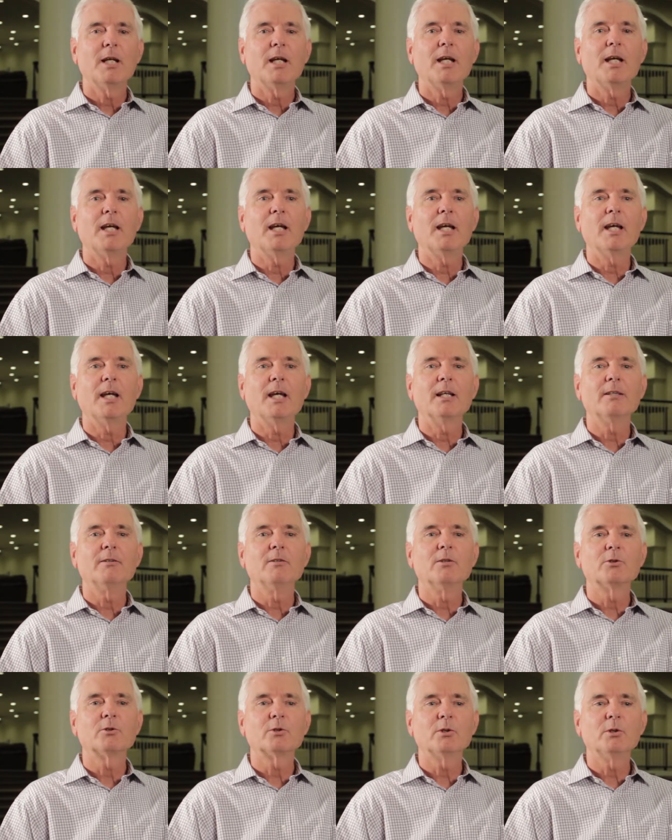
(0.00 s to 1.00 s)

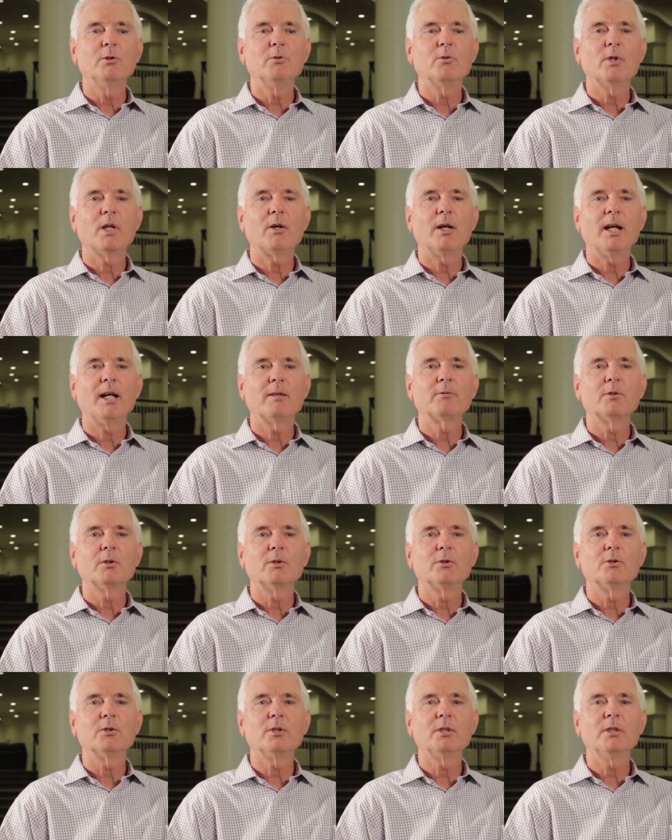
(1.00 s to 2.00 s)
and soon
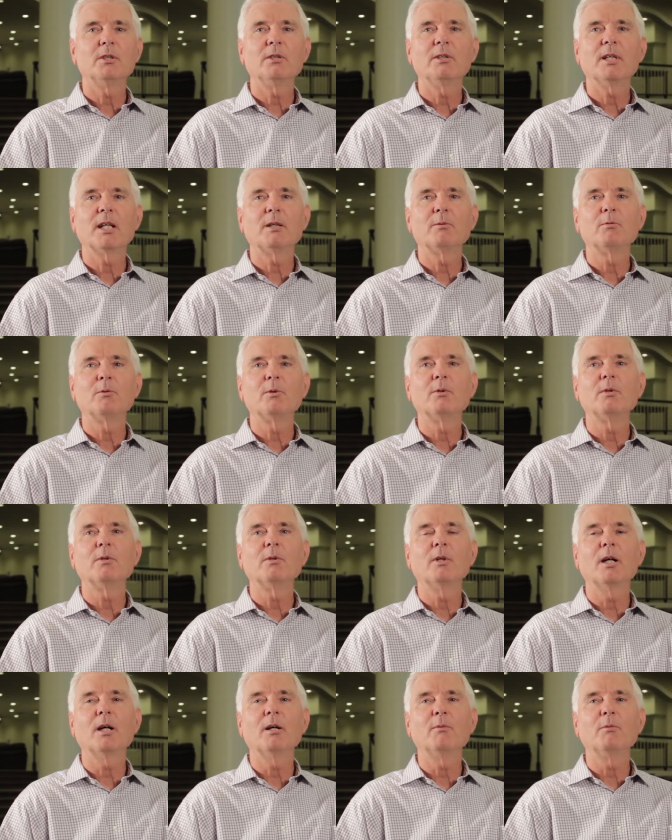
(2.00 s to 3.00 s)
thereafter she got
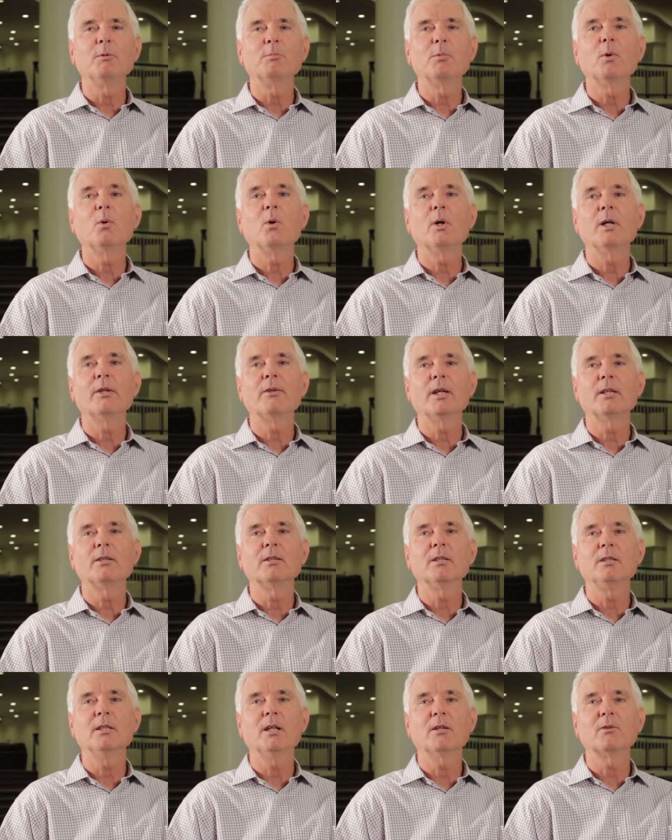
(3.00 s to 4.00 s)
a report that
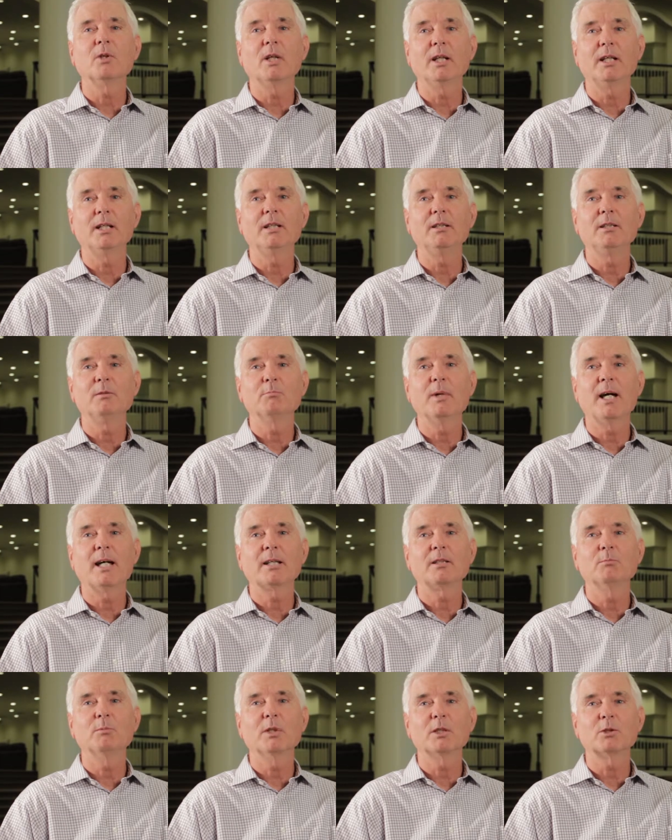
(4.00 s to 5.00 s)
the young lady
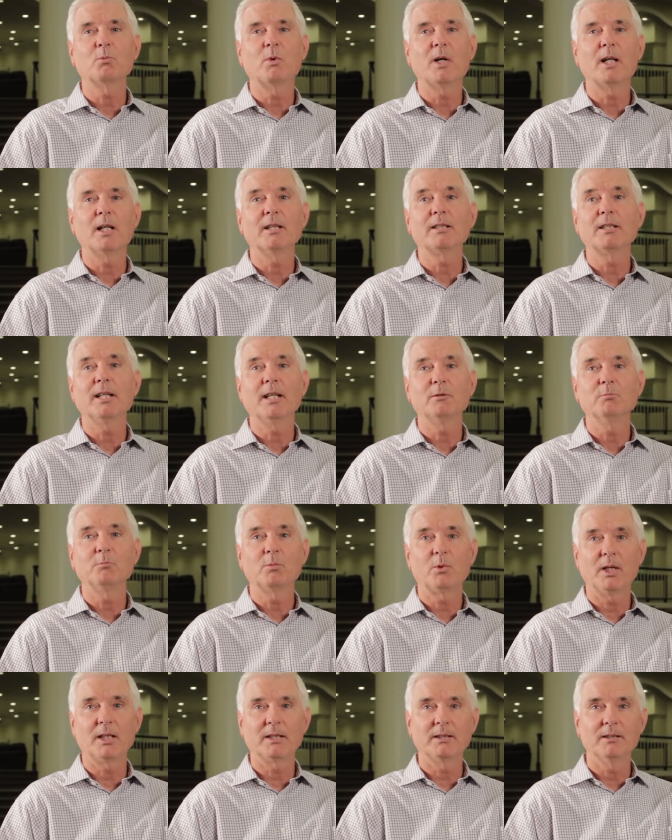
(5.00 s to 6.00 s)
back in Botswana had gotten
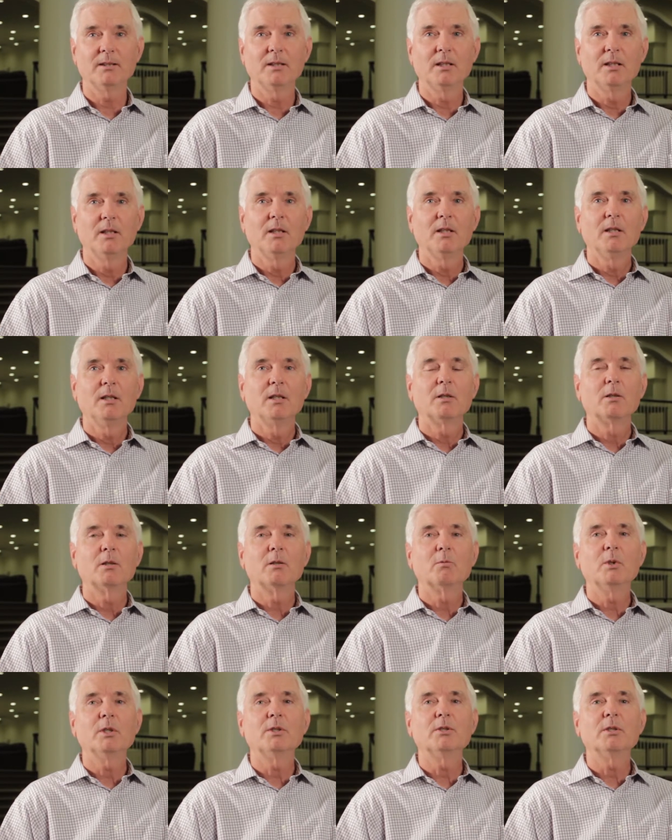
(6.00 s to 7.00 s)
pregnant,
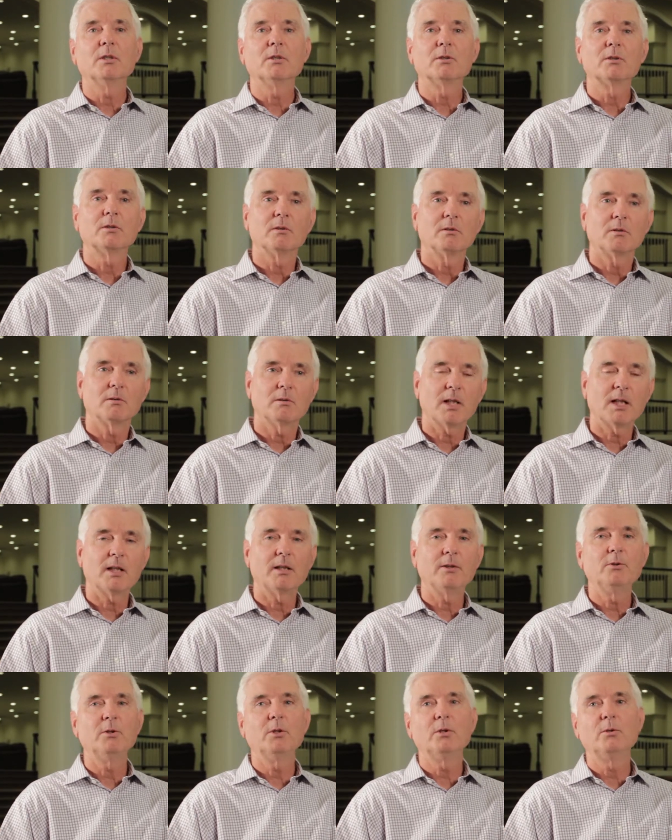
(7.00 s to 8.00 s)
which is not
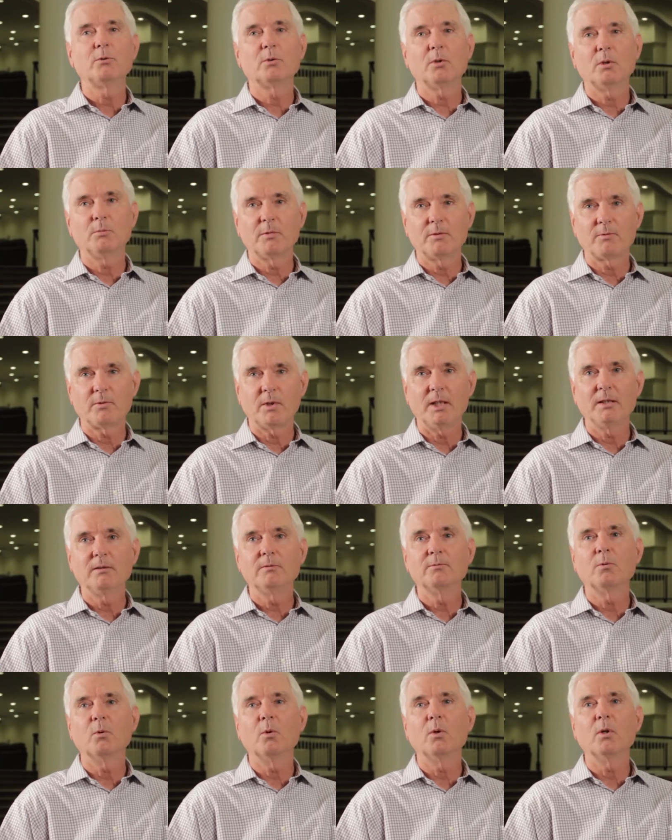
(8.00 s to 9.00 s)
unusual, I'm afraid,
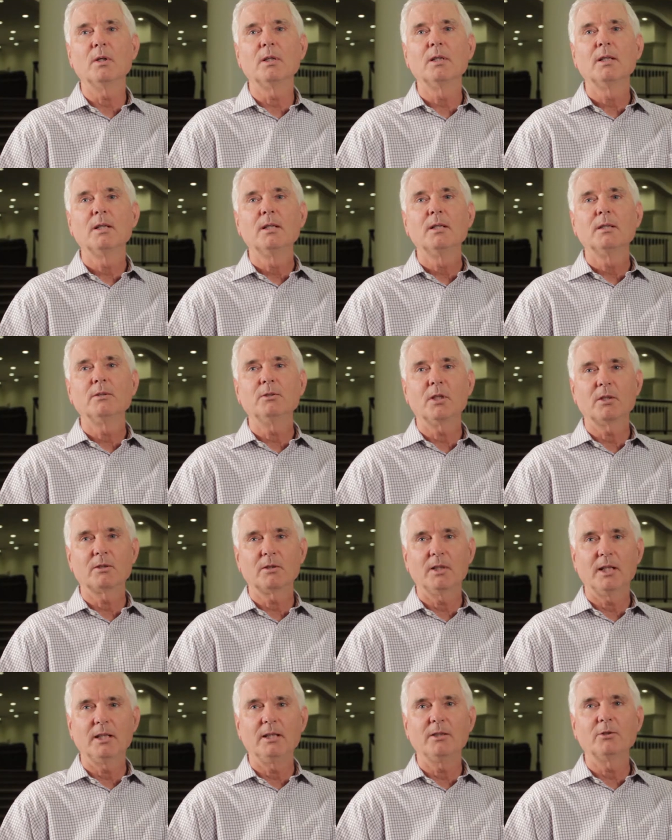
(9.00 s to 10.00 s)
for young
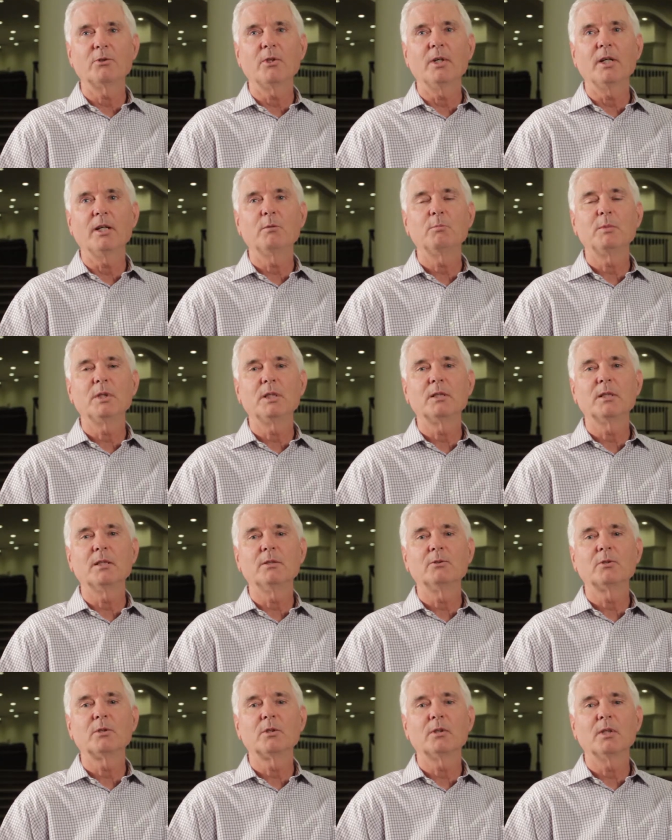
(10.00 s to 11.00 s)
ladies there,
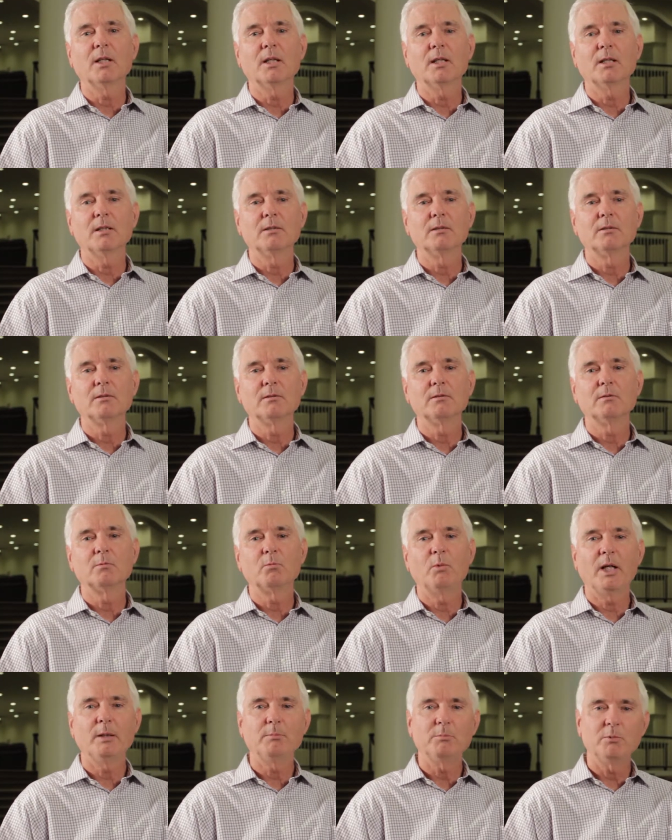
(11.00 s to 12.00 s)
because
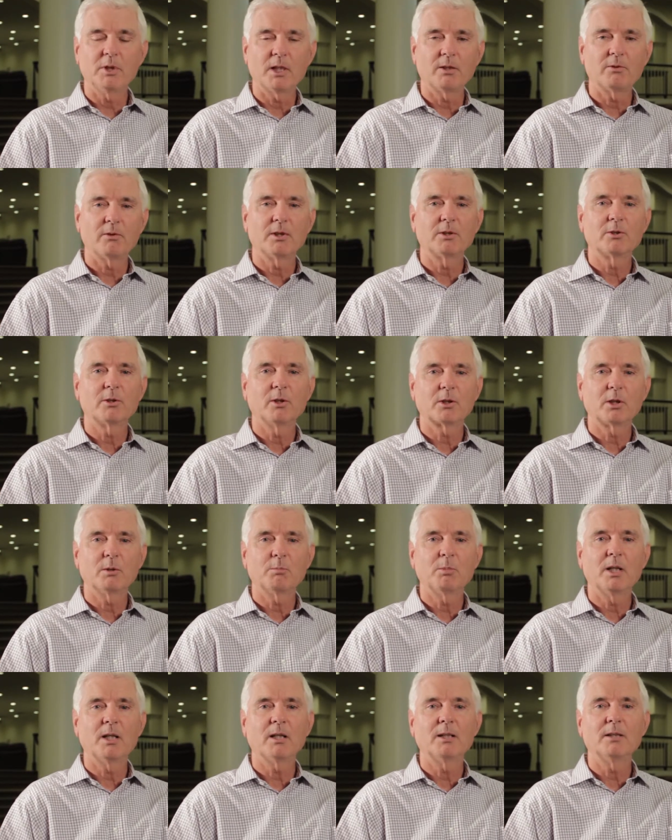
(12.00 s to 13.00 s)
rape generally is looked
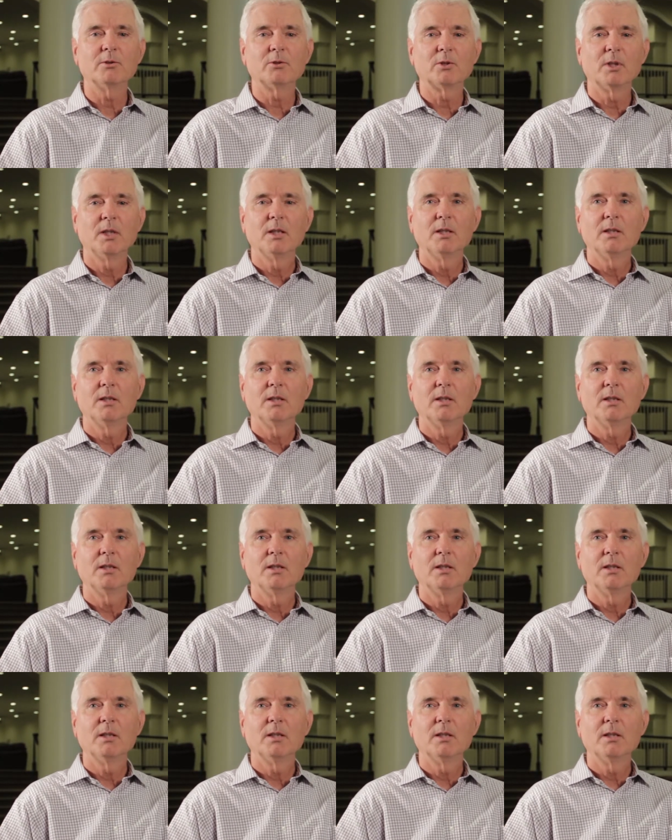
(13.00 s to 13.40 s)
upon as